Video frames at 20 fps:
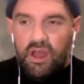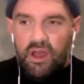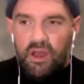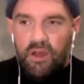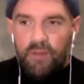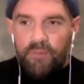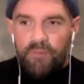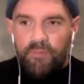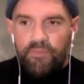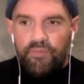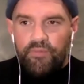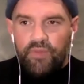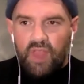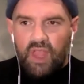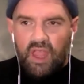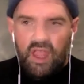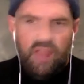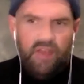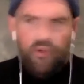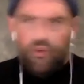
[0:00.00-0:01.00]
Um,
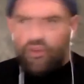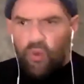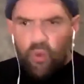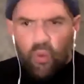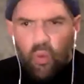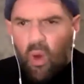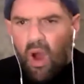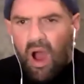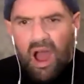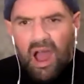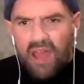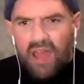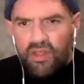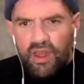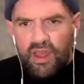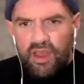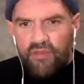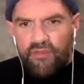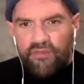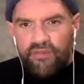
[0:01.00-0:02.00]
and to why
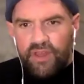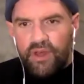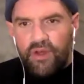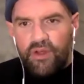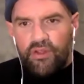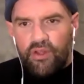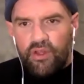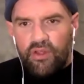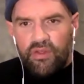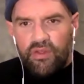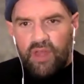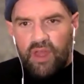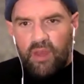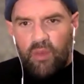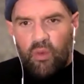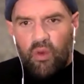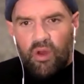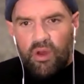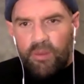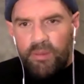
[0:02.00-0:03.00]
they feel that
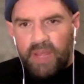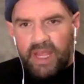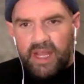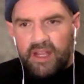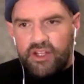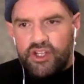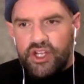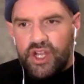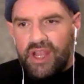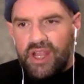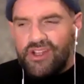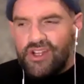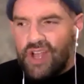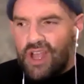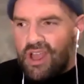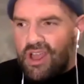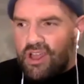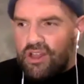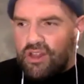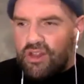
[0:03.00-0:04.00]
they want to make a change.
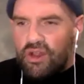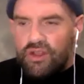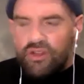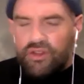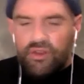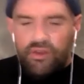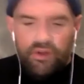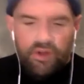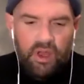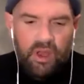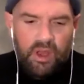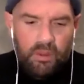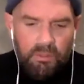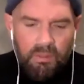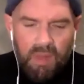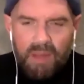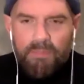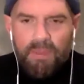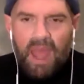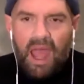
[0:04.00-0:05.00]
Look, dude,
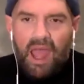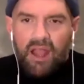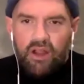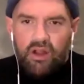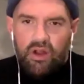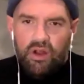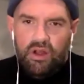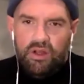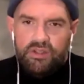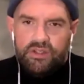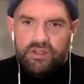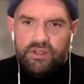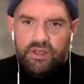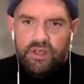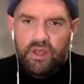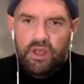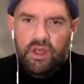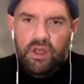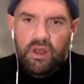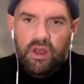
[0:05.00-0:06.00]
my back hurts,
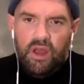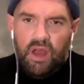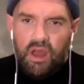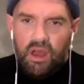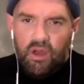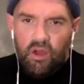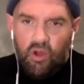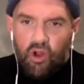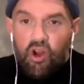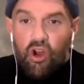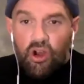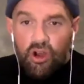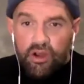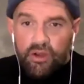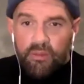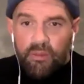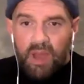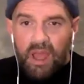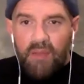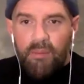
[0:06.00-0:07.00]
uh,
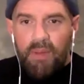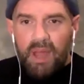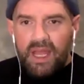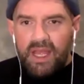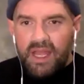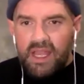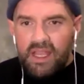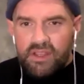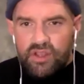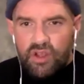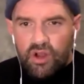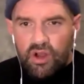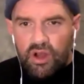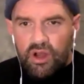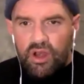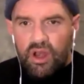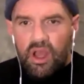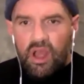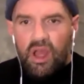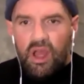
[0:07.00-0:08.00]
hurt, my, my knees
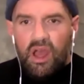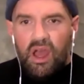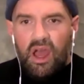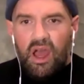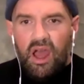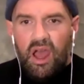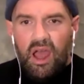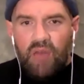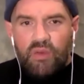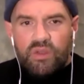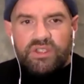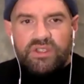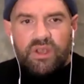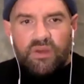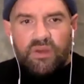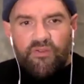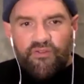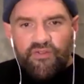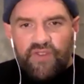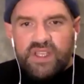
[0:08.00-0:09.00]
hurt. Uh, I
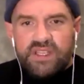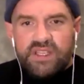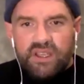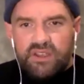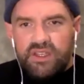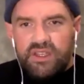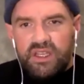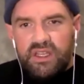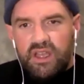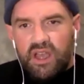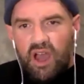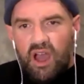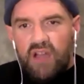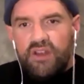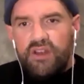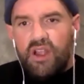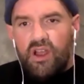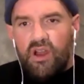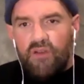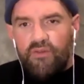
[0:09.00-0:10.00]
was physically
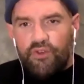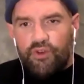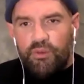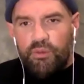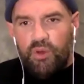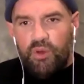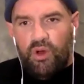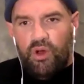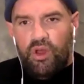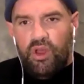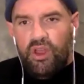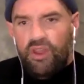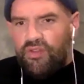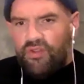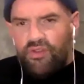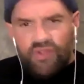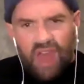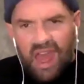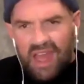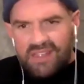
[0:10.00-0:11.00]
uncomfortable.
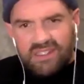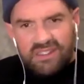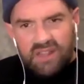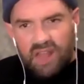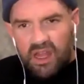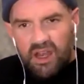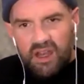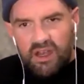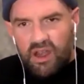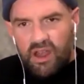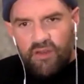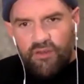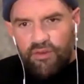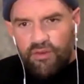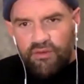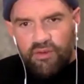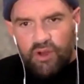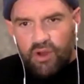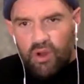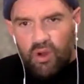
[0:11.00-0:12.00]
That's not
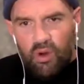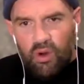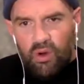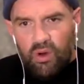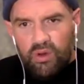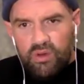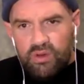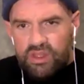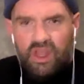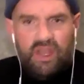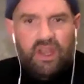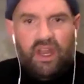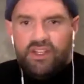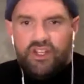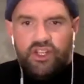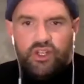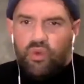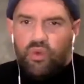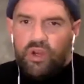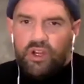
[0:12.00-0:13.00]
enough of a goal that I
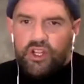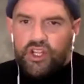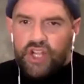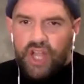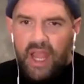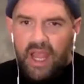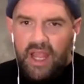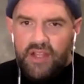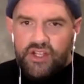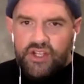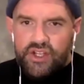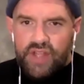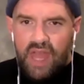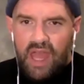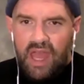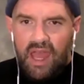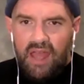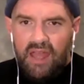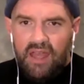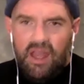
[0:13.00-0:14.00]
just want to change
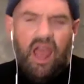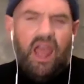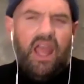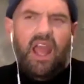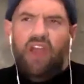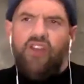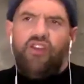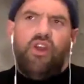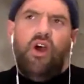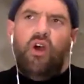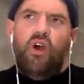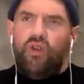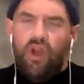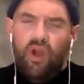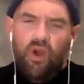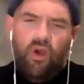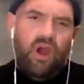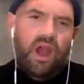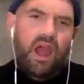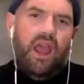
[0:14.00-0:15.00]
that. Mm. I no,
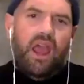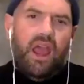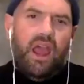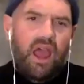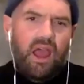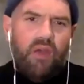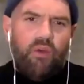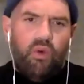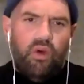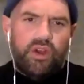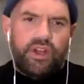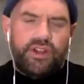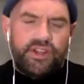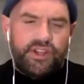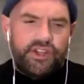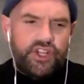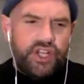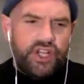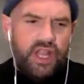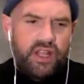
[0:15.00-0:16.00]
no, I, I
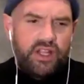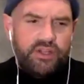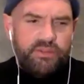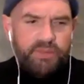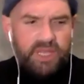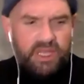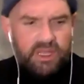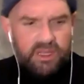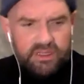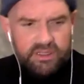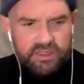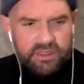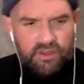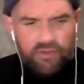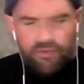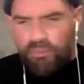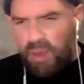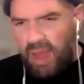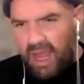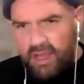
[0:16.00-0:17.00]
wanted to change because
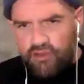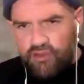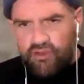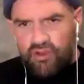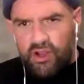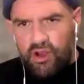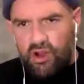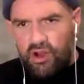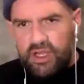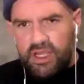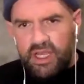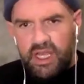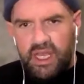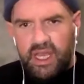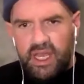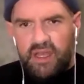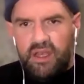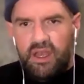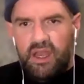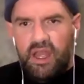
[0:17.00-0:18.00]
of patriarchy